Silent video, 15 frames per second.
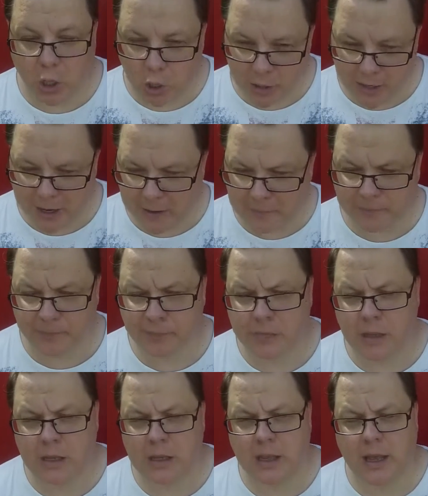on up.
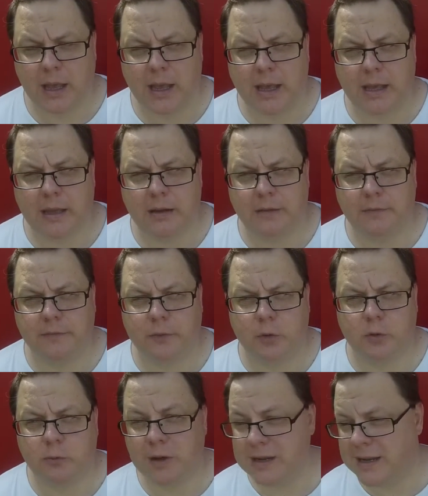and
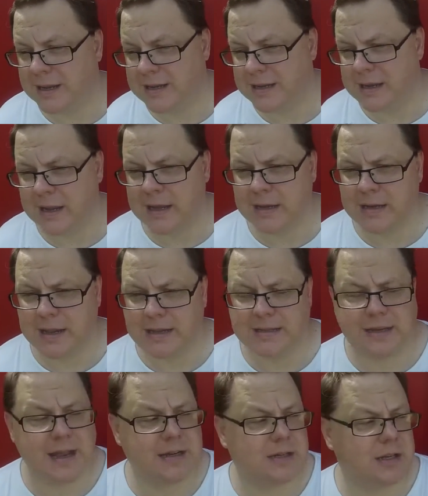for $199 it's
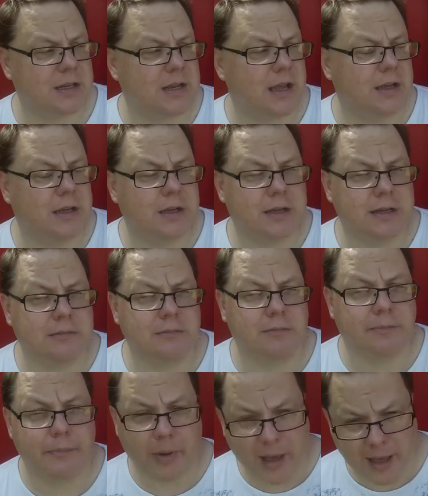actually a good
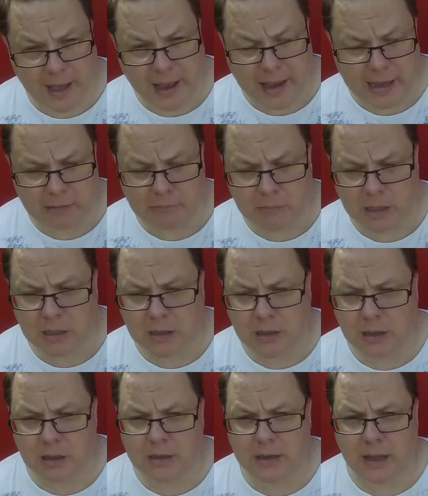buy.
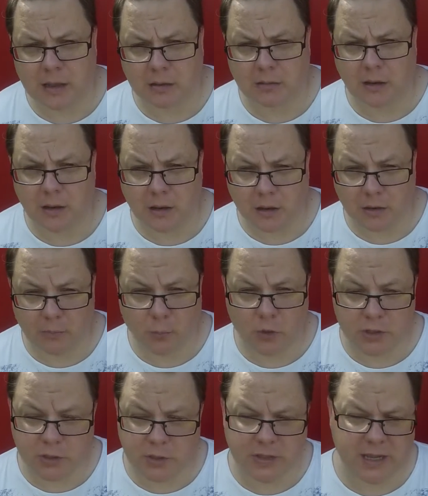Now,
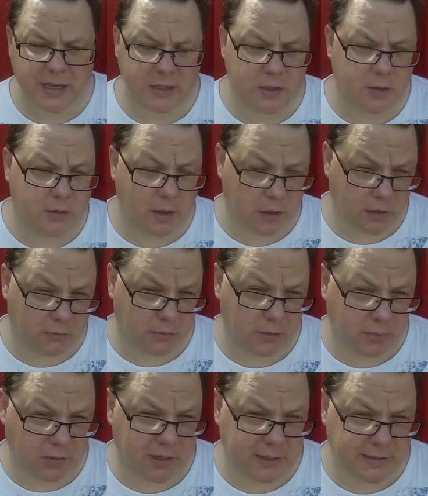once you get to the 3
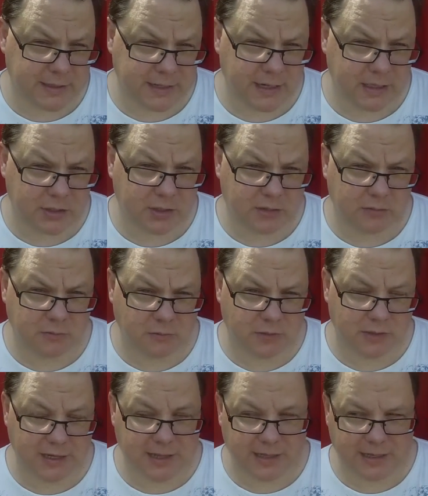Plus edition,
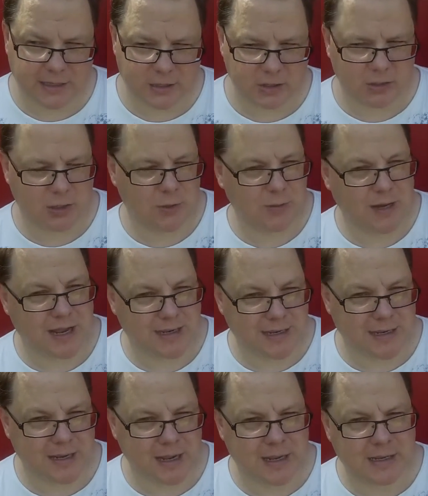which I think is
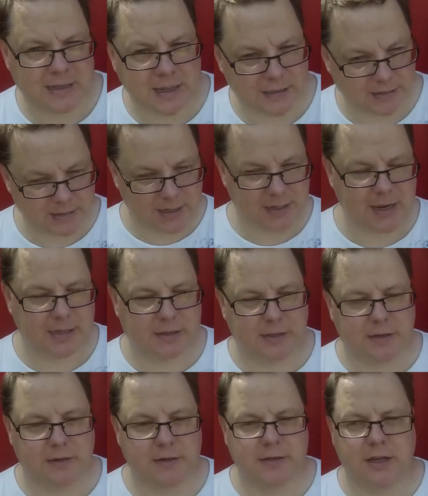$299, that's the next
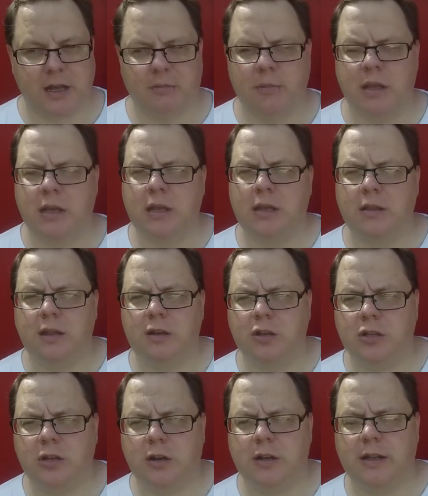series up, then you
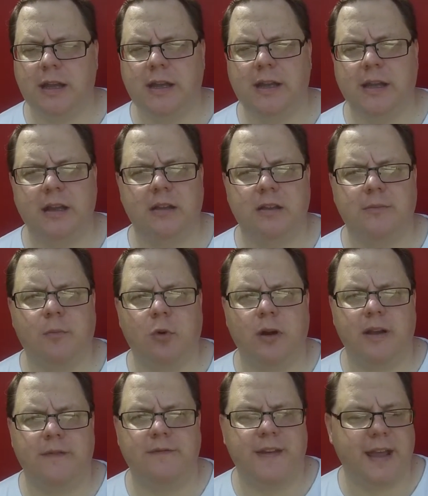start getting into more
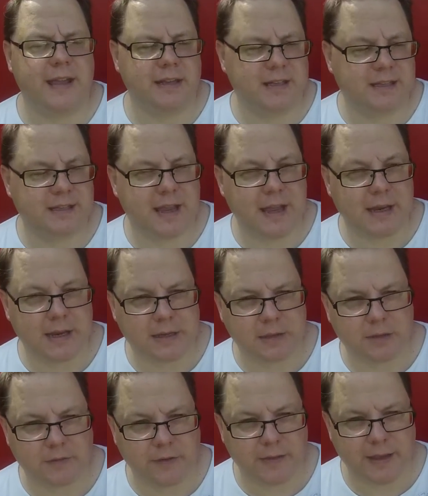advanced
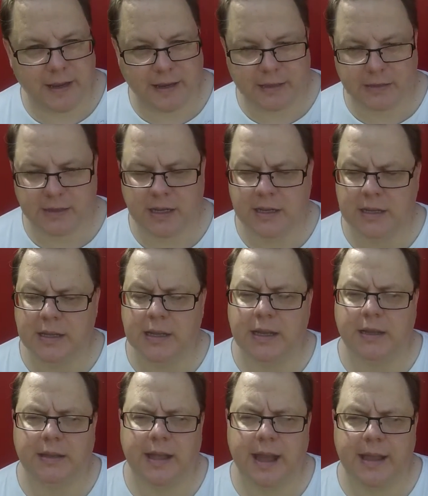settings for things
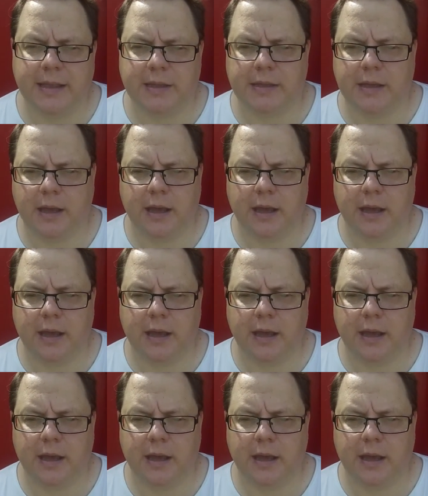like